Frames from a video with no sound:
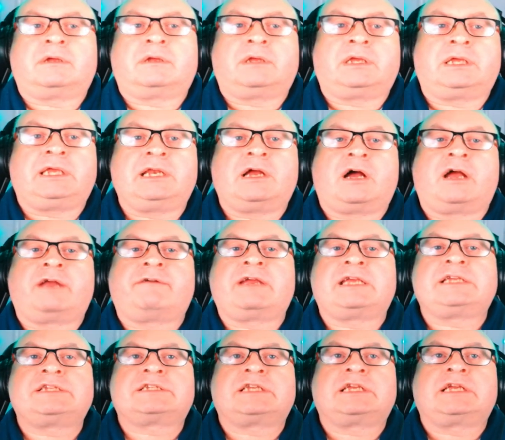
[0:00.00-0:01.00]
In
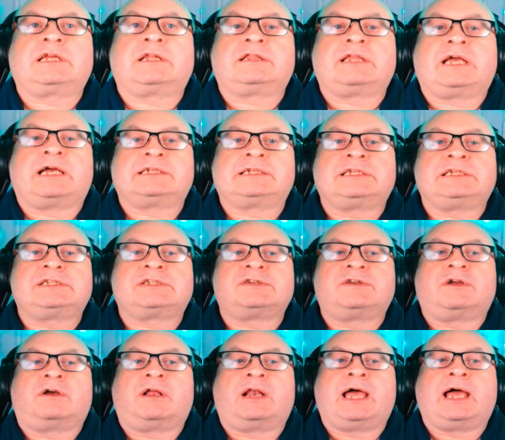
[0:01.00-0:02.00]
iRacing, that is
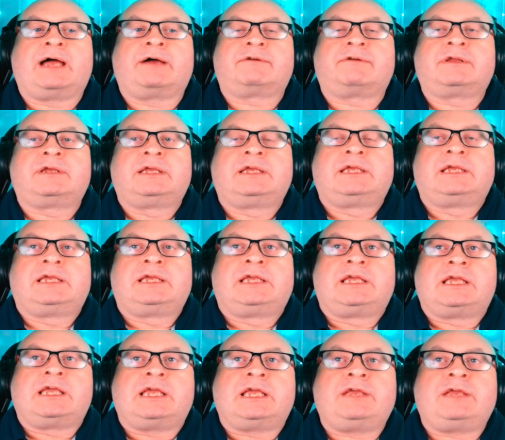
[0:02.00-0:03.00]
not allowed.
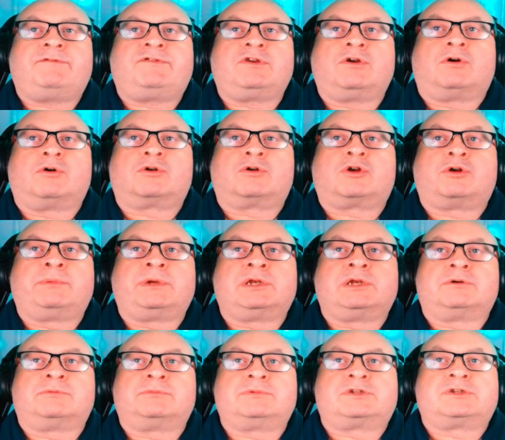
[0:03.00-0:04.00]
If you're
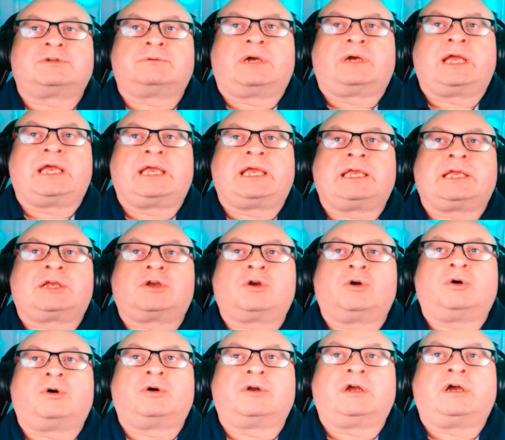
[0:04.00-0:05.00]
coming up to a
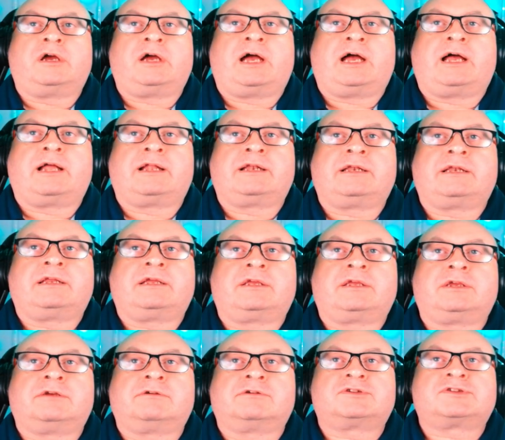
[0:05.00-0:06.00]
corner and
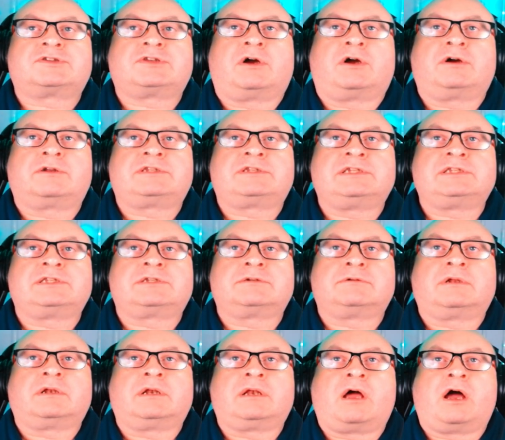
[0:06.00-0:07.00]
you're starting
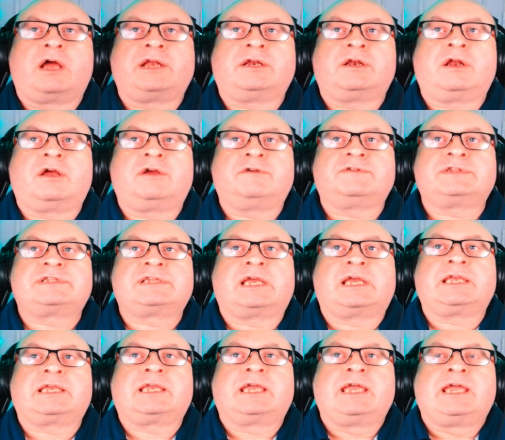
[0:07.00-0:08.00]
to align an
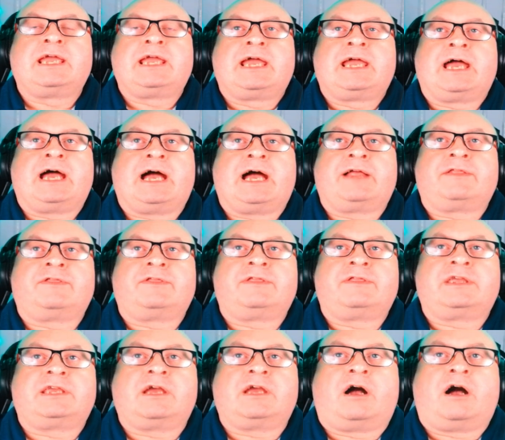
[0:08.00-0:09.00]
overtake,
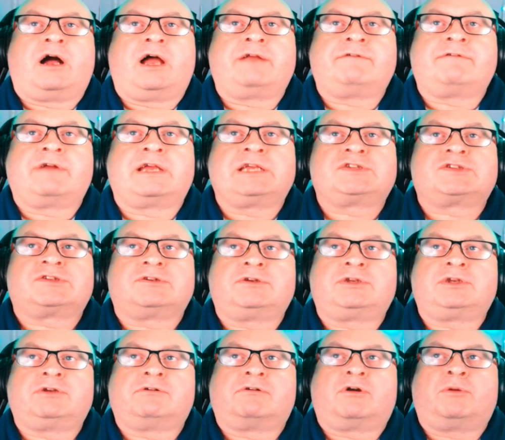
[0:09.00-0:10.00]
and the
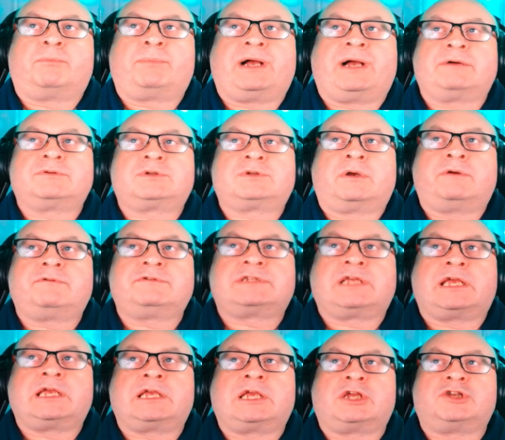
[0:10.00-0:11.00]
iRacer you're about to
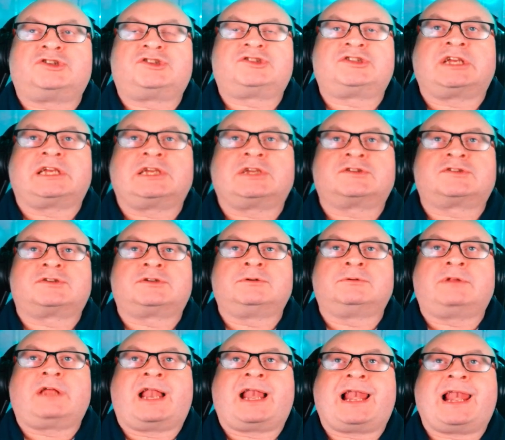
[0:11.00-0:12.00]
overtake jinks
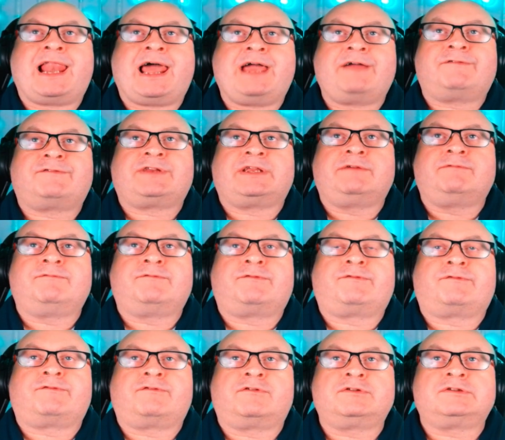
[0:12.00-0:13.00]
to the left in
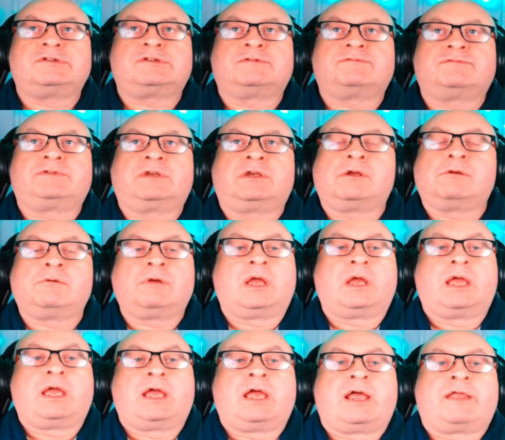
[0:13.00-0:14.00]
front of you,
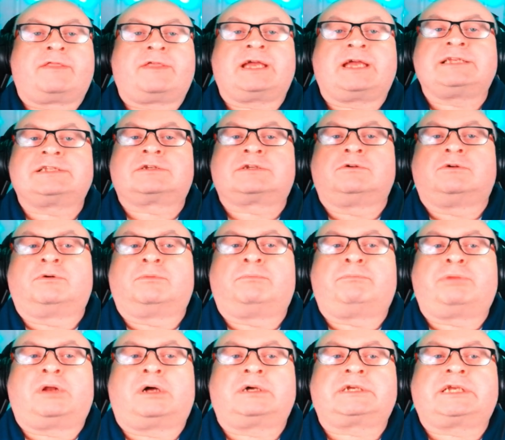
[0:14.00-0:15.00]
that is called
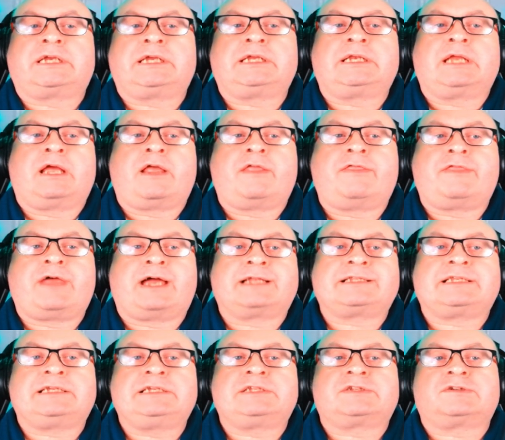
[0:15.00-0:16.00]
blocking.
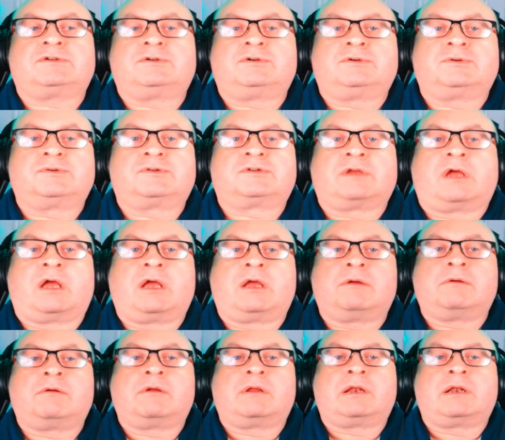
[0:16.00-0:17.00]
That is
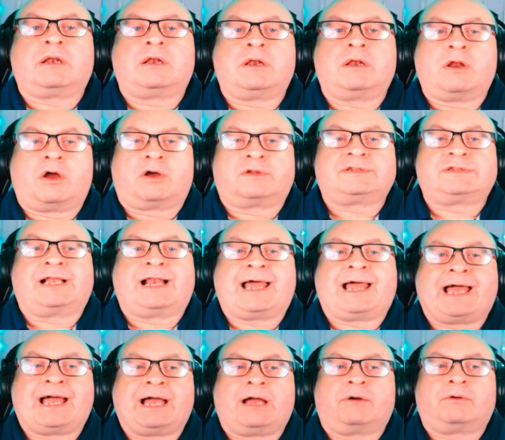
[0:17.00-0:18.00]
also not
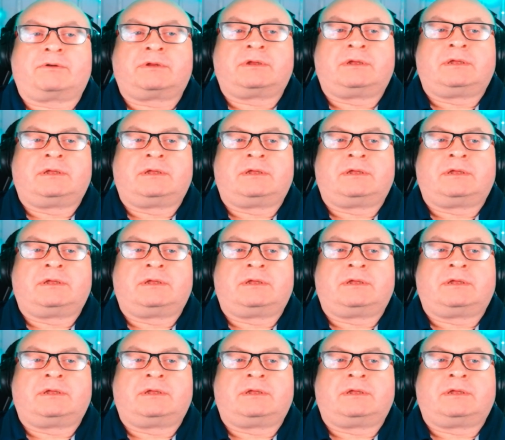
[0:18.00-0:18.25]
allowed.